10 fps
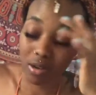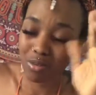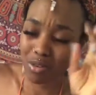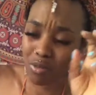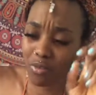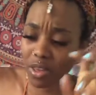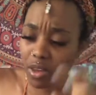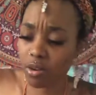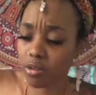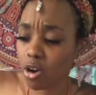
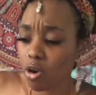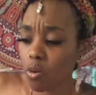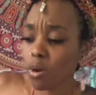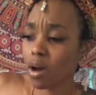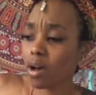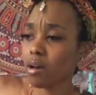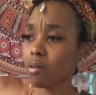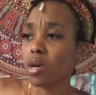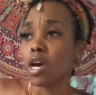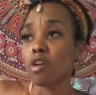career, no
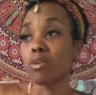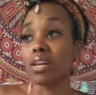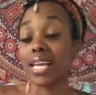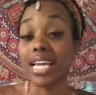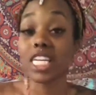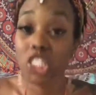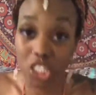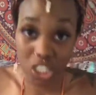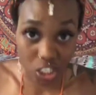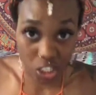
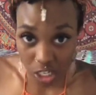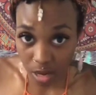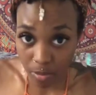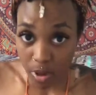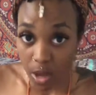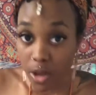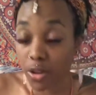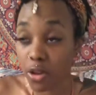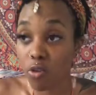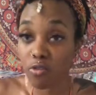relationship,
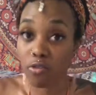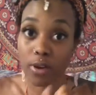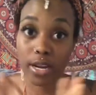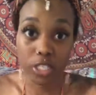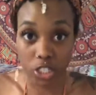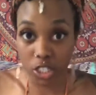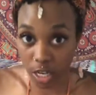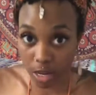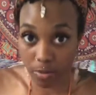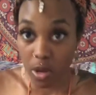no
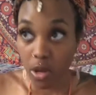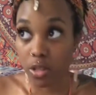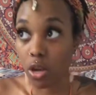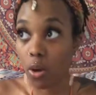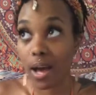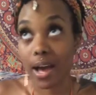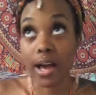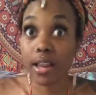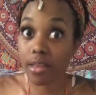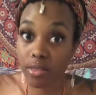friendship, no
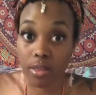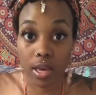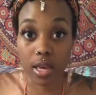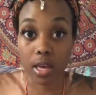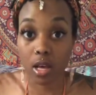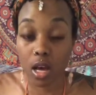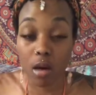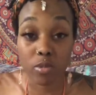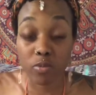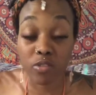anything
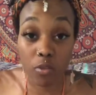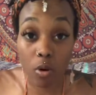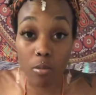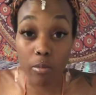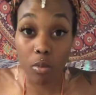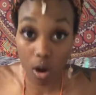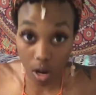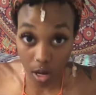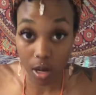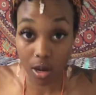comes before moi.
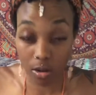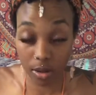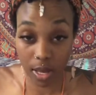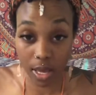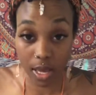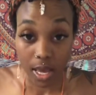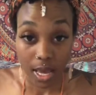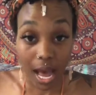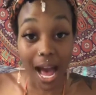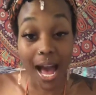Okay,
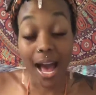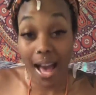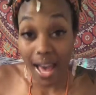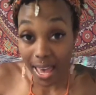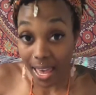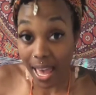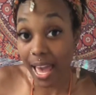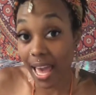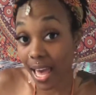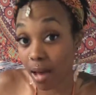I
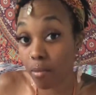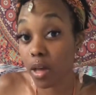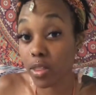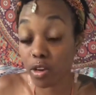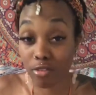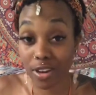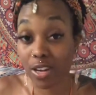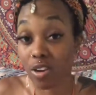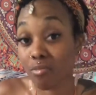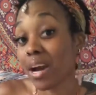am the
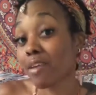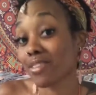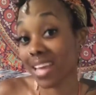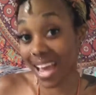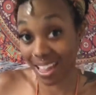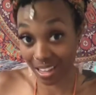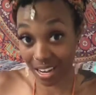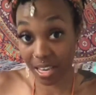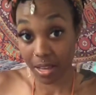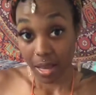creator of my
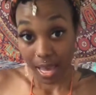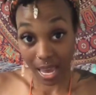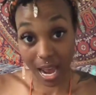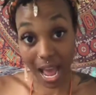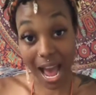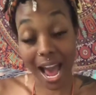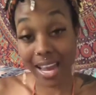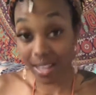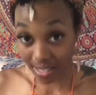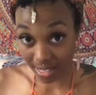reality. And I
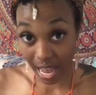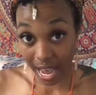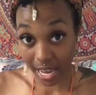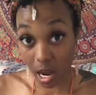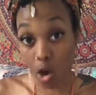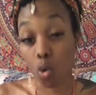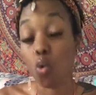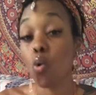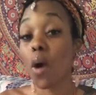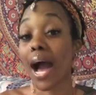decide on
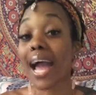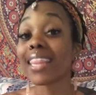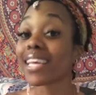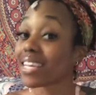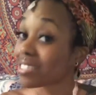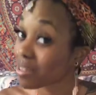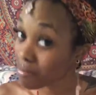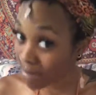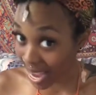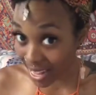who I let into
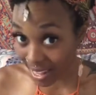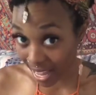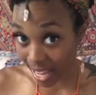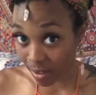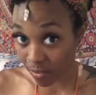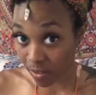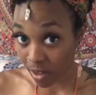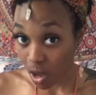my life